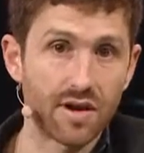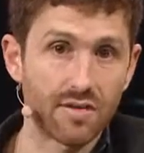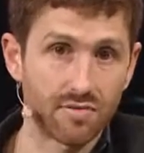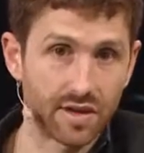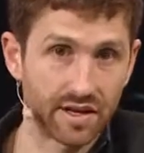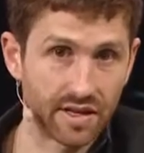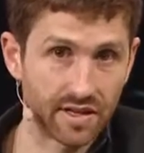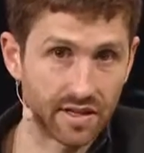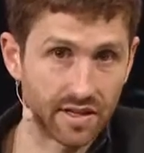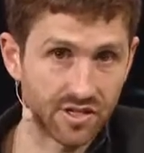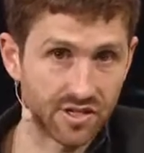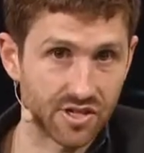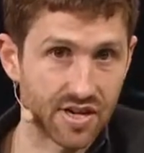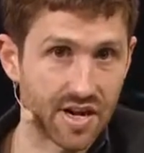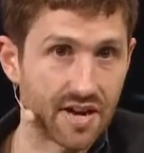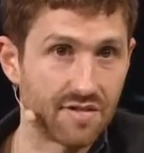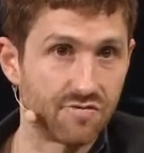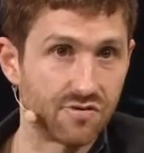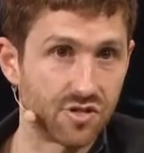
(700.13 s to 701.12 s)
of regulation
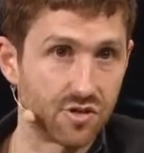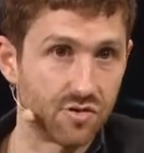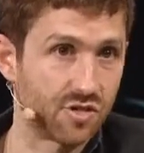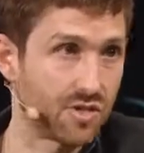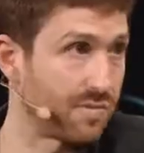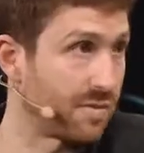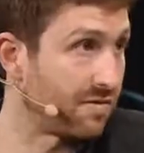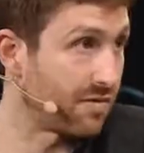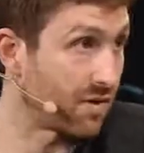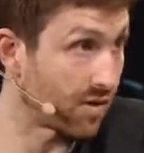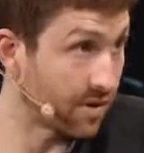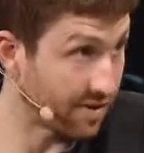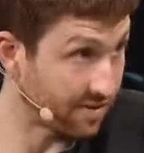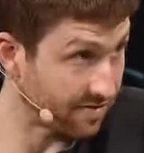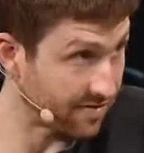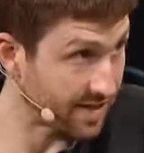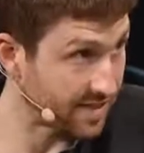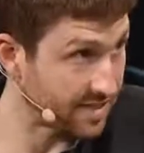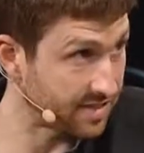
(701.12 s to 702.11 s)
have shown to be very
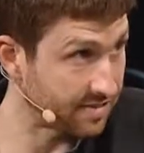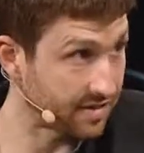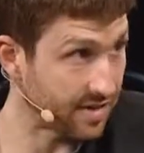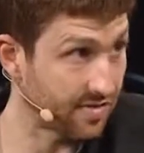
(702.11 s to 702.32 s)
effective,